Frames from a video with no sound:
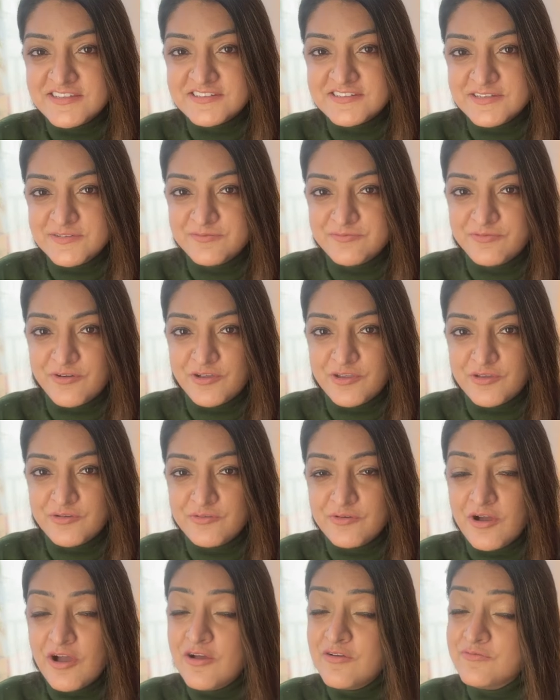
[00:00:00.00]
tip for
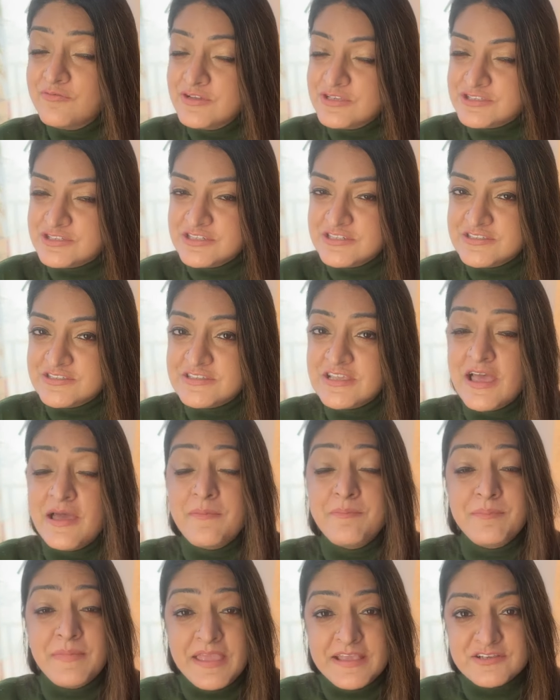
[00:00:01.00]
you, which is
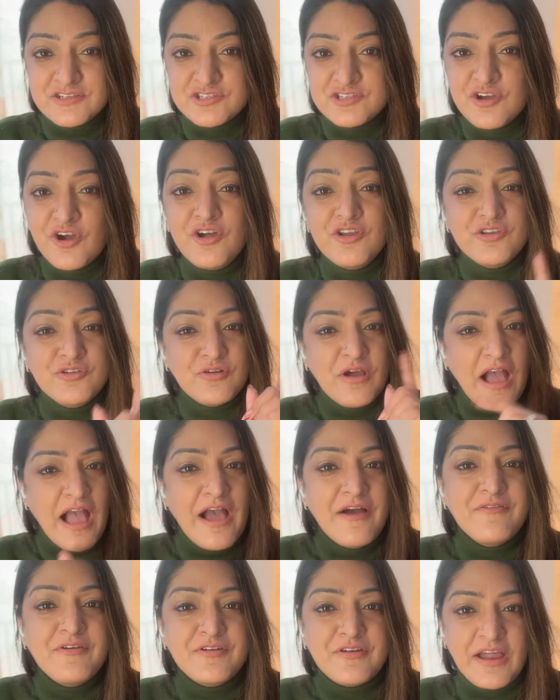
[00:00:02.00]
make sure you
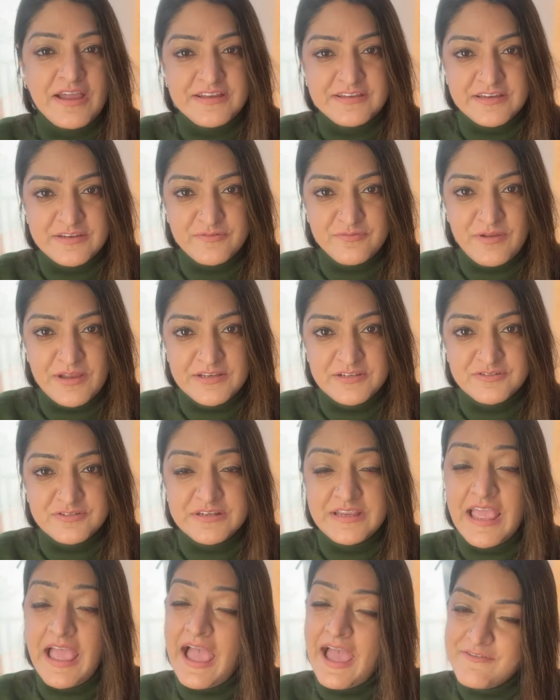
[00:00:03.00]
have a right
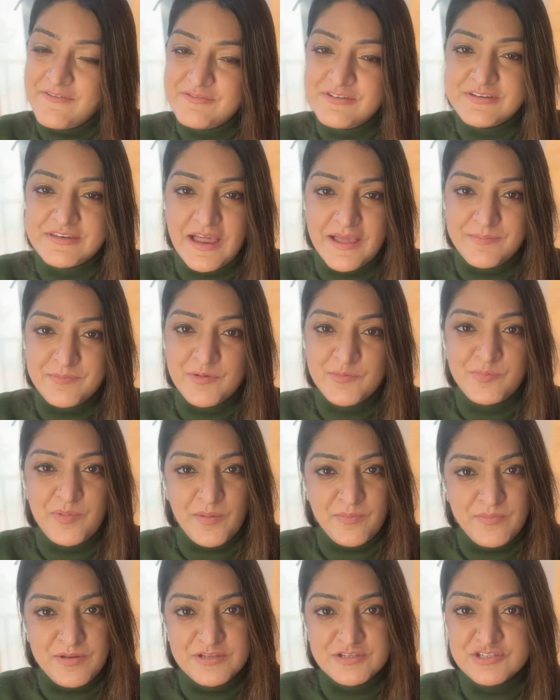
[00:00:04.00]
inventory every time you
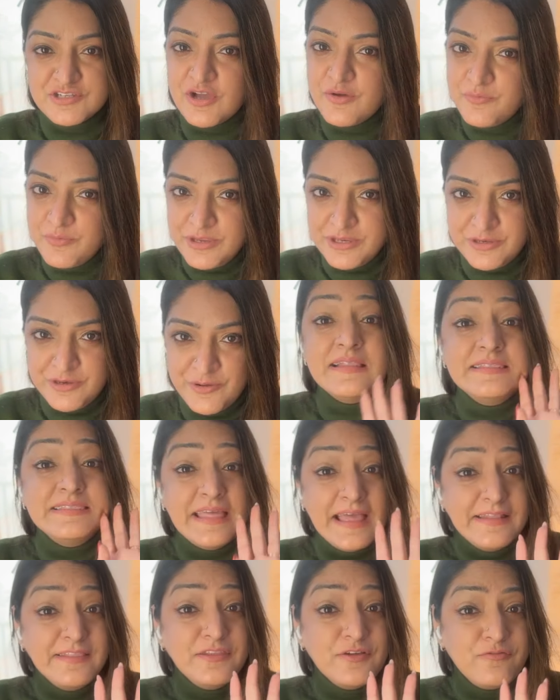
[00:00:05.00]
publish a video.
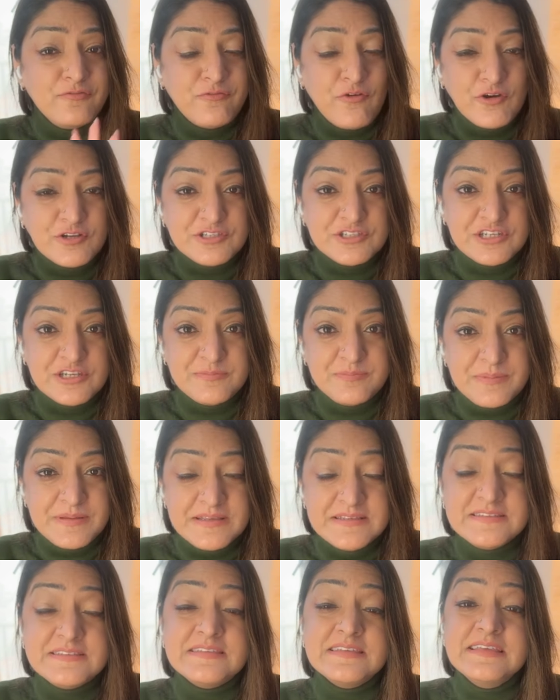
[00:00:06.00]
Then the fourth tip
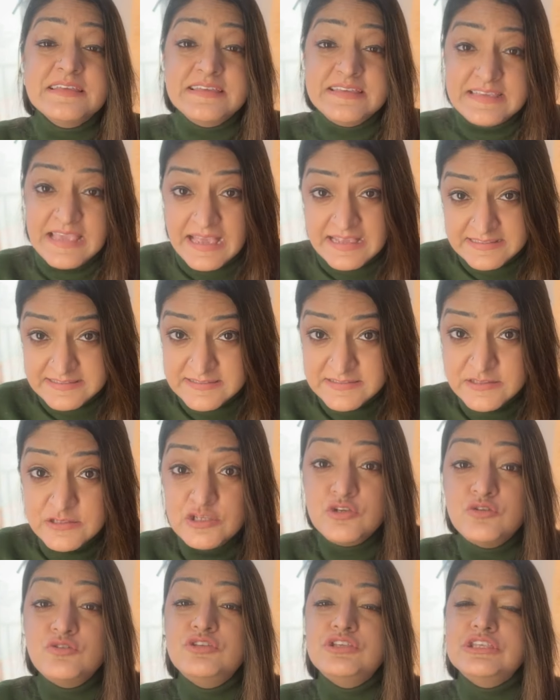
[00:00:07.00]
is, yes,
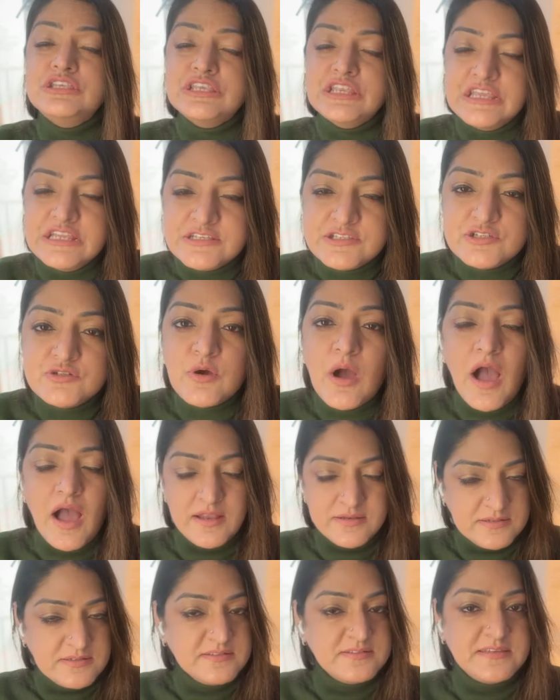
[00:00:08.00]
you need to
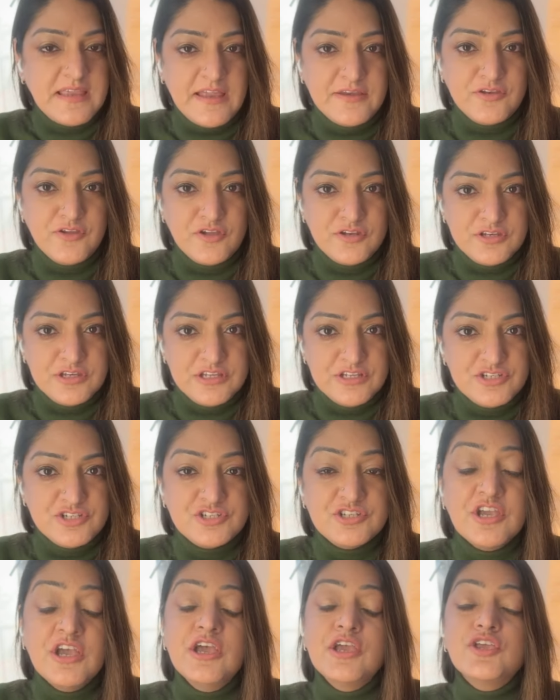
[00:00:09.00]
understand your
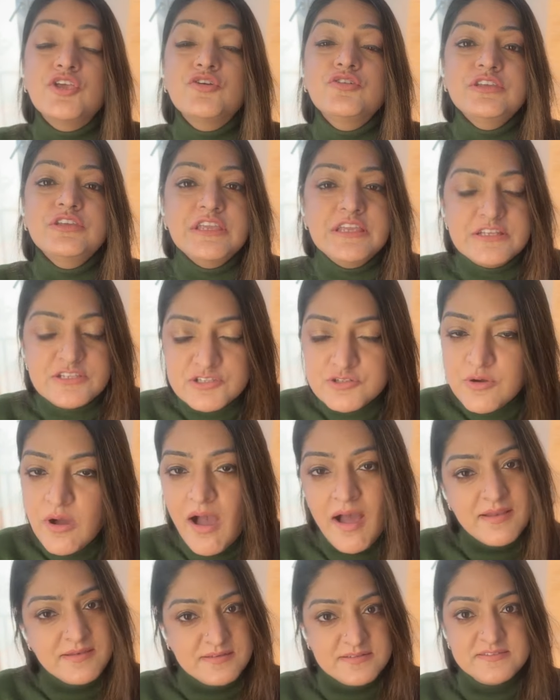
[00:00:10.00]
niche. You need to
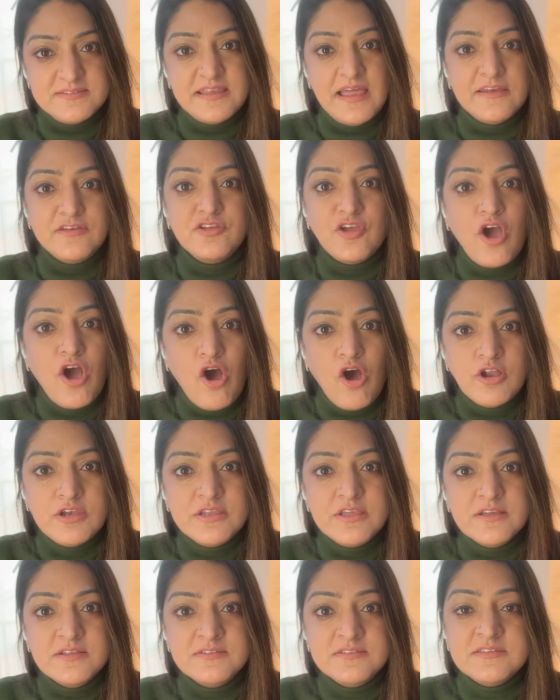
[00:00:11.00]
understand your
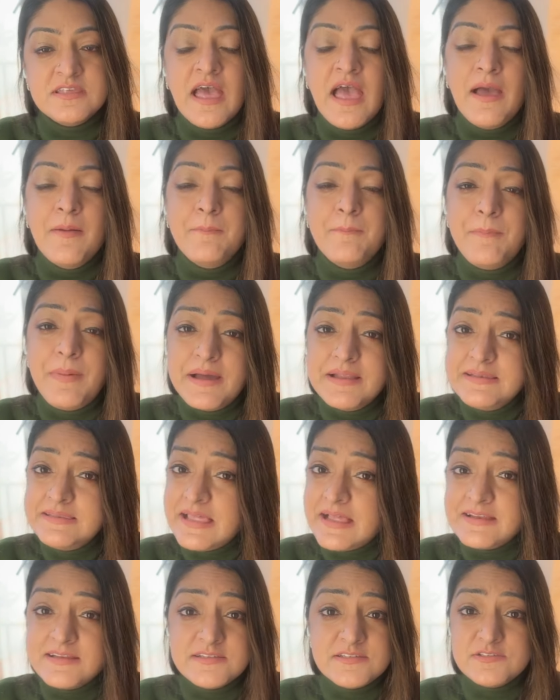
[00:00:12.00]
audience, but
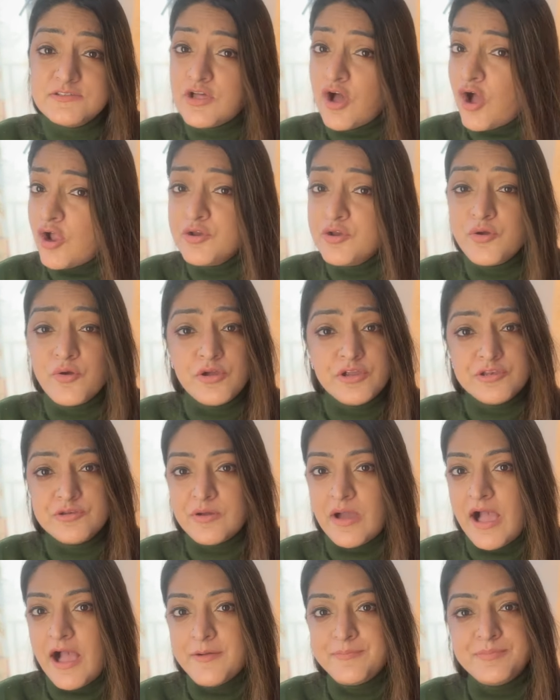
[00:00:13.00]
that is not going to
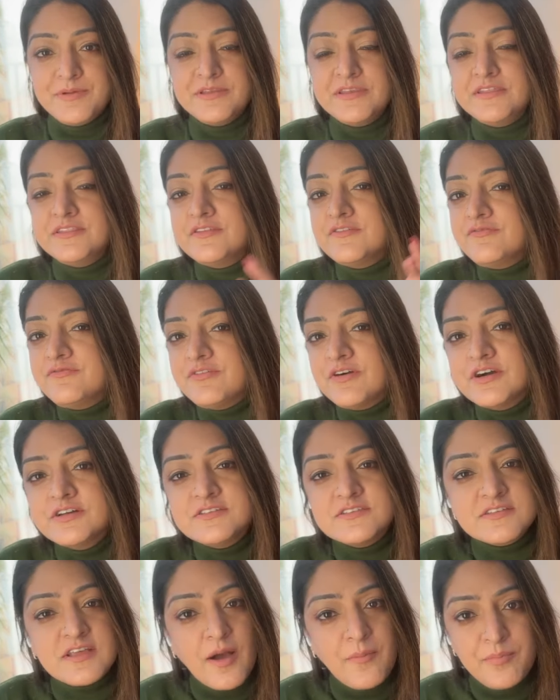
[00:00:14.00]
happen in the
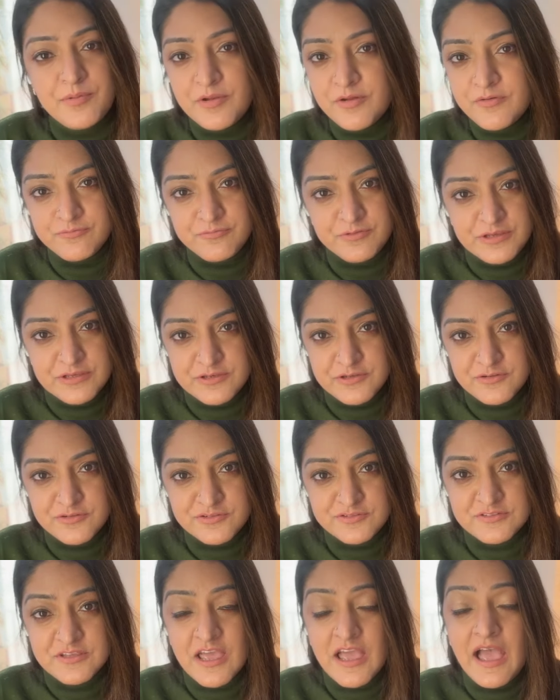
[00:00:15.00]
first couple
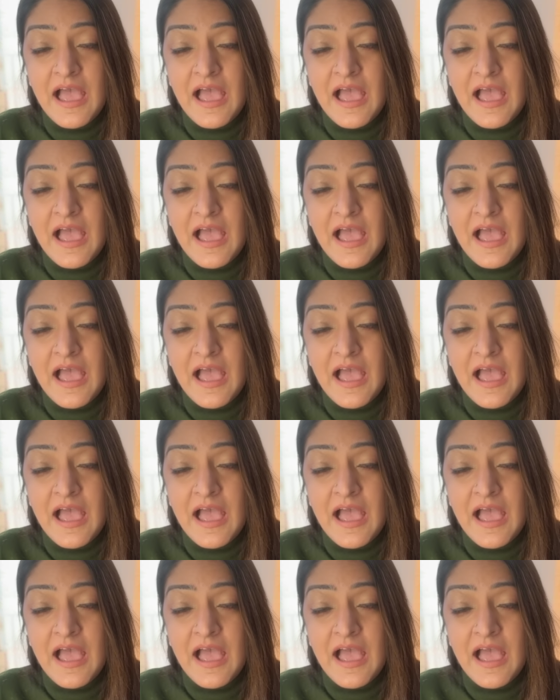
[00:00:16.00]
videos.